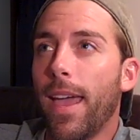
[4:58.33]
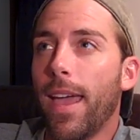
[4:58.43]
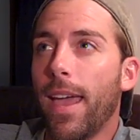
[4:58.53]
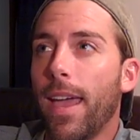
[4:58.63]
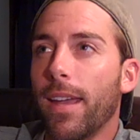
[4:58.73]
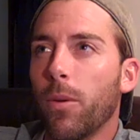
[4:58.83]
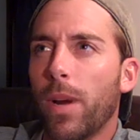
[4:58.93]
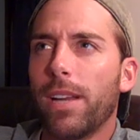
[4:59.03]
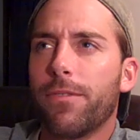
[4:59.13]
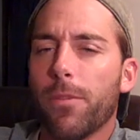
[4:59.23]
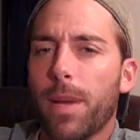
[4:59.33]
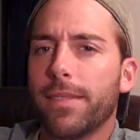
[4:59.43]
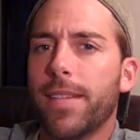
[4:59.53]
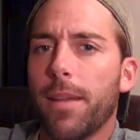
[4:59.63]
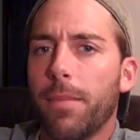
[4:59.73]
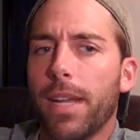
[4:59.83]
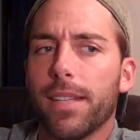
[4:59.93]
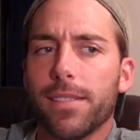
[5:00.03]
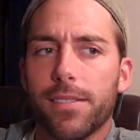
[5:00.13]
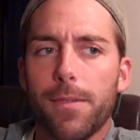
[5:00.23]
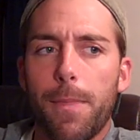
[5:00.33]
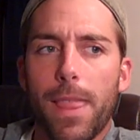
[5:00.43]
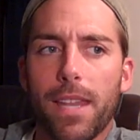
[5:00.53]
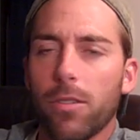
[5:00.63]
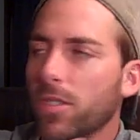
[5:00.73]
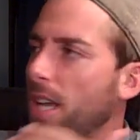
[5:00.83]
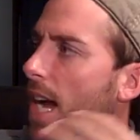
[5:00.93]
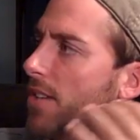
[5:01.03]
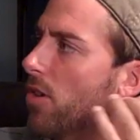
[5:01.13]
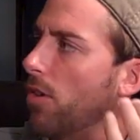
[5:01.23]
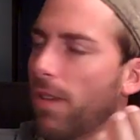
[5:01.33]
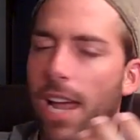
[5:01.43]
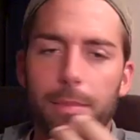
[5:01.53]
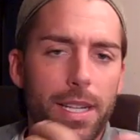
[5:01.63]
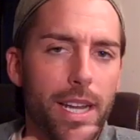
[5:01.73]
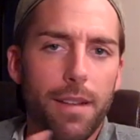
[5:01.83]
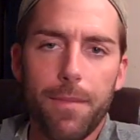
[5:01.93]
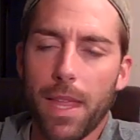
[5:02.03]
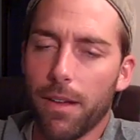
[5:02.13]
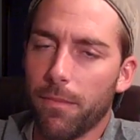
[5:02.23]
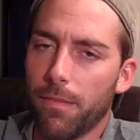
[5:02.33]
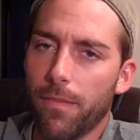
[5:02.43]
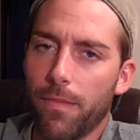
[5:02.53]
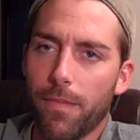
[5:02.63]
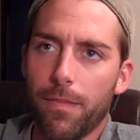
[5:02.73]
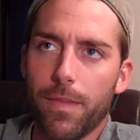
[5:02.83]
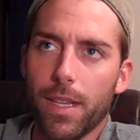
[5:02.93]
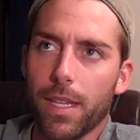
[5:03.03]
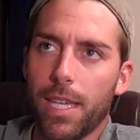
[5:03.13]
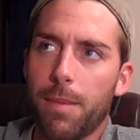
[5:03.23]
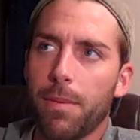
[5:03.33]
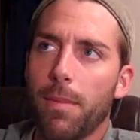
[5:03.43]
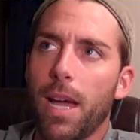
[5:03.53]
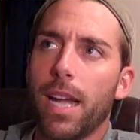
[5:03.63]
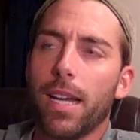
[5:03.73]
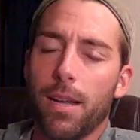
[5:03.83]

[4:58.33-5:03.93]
And I waited for about ten minutes, and there was guys all around me. Now, now keep in mind,